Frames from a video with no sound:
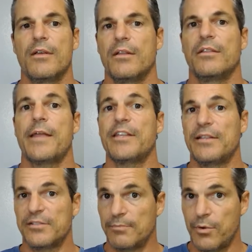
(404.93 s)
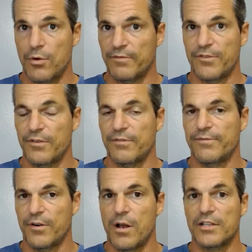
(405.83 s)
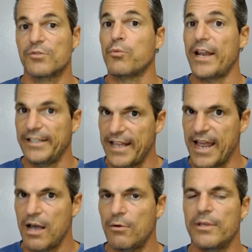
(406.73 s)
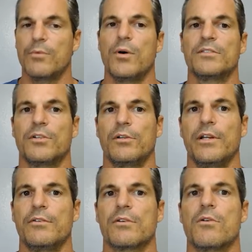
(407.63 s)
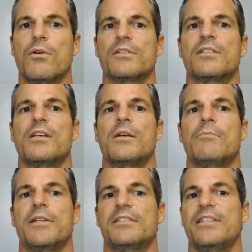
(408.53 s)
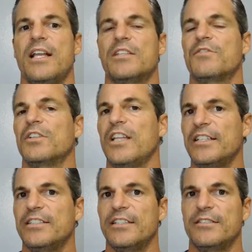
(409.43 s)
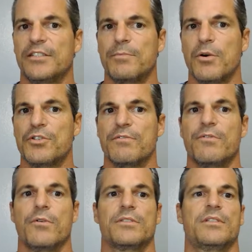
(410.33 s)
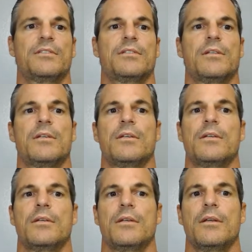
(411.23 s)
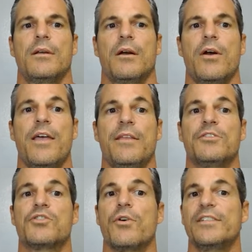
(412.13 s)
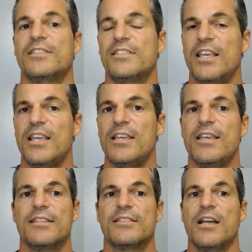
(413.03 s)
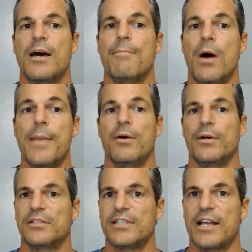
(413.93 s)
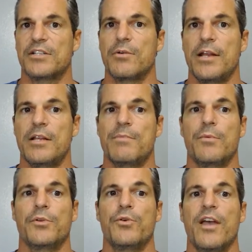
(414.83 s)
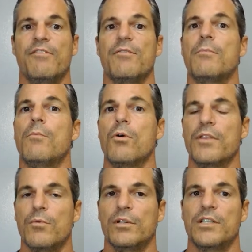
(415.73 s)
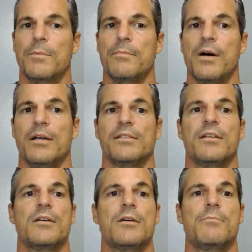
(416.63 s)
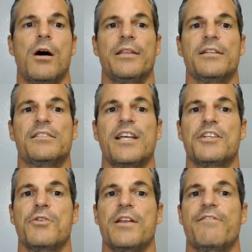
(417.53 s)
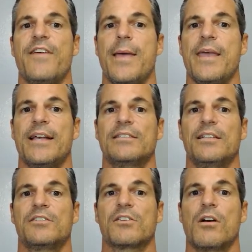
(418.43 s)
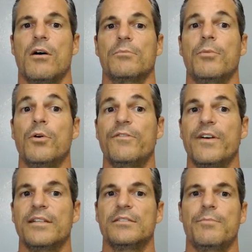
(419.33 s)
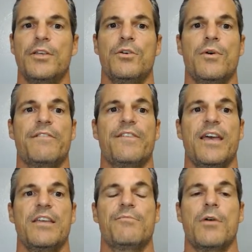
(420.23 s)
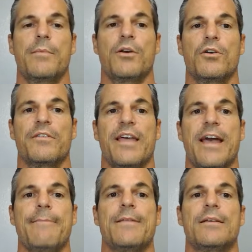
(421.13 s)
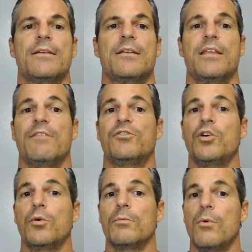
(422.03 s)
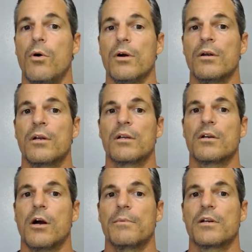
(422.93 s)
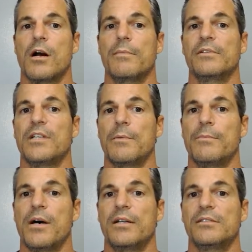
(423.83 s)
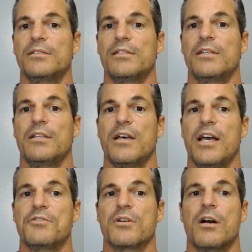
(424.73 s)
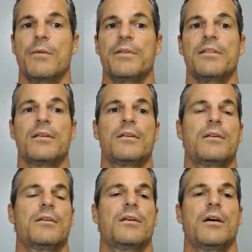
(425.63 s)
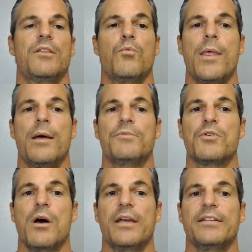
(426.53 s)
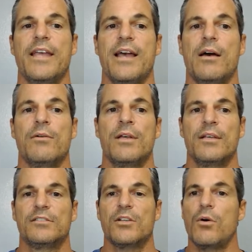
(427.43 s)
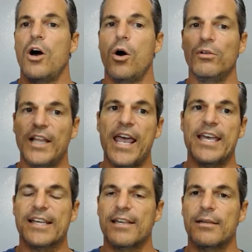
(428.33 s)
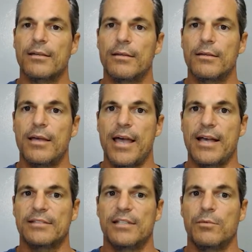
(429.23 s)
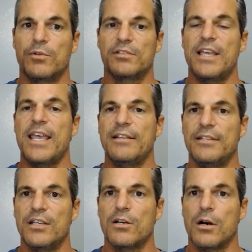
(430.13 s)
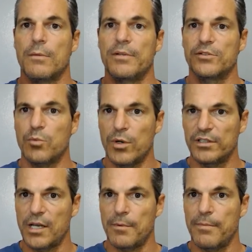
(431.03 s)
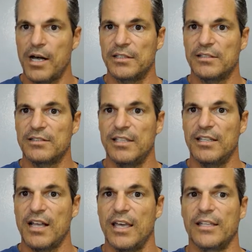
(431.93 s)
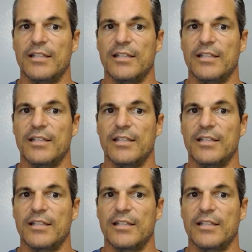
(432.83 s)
not that it's important for, for us right now, it was earlier in the course, but it stands for London dispersion forces. All right, and then choice C is not monounsaturated, but when you have more than one double bond. Polyunsaturated fatty acids are called P U F As, P U F A, you've probably of that. They have two or more carbon-carbon double bonds in the hydrocarbon. Uh, the one I'm drawing now, so oleic acid was eighteen carbons, one double bond at C nine.